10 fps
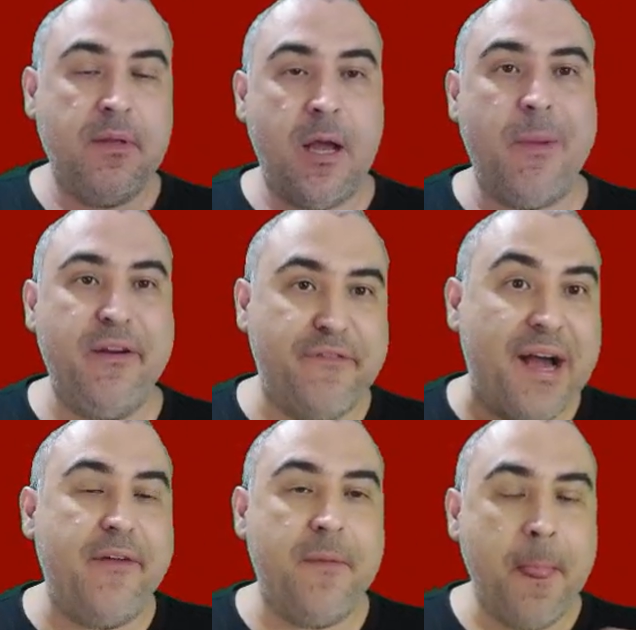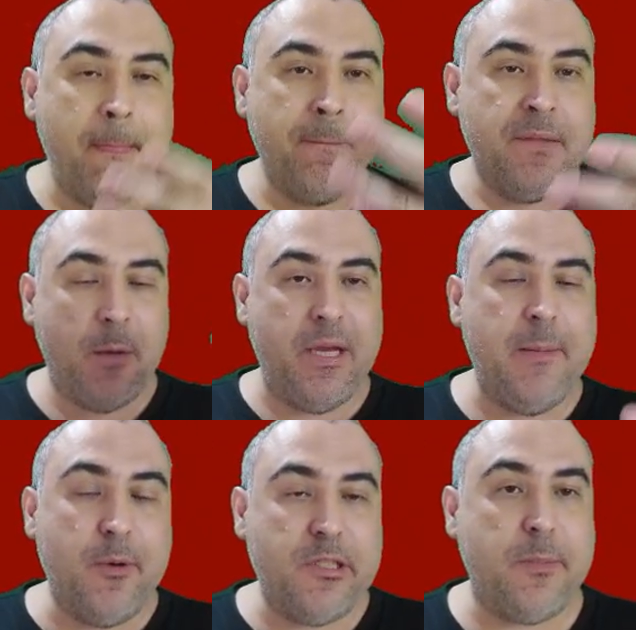how
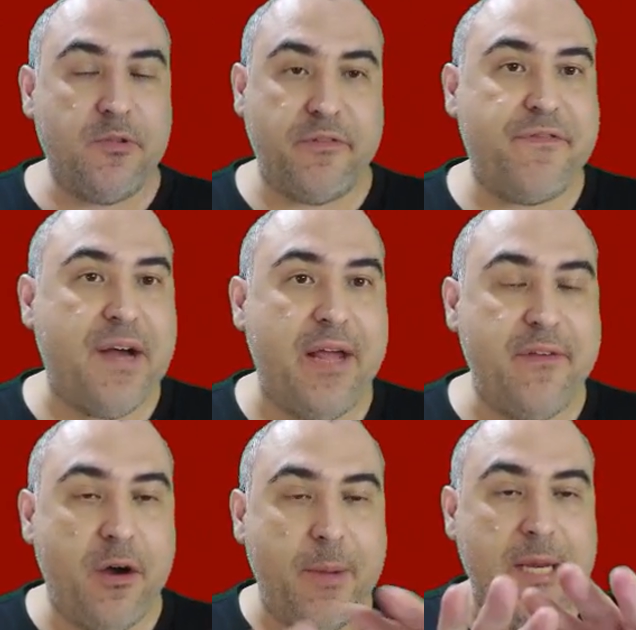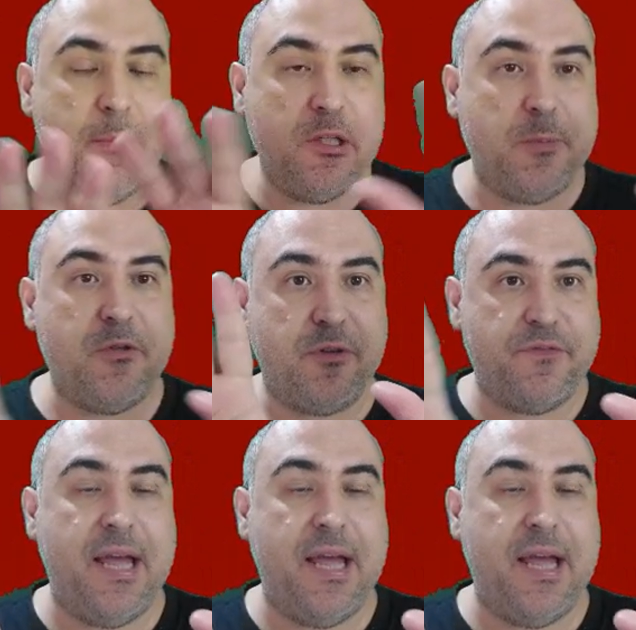many multiples of 5 or how many multiples of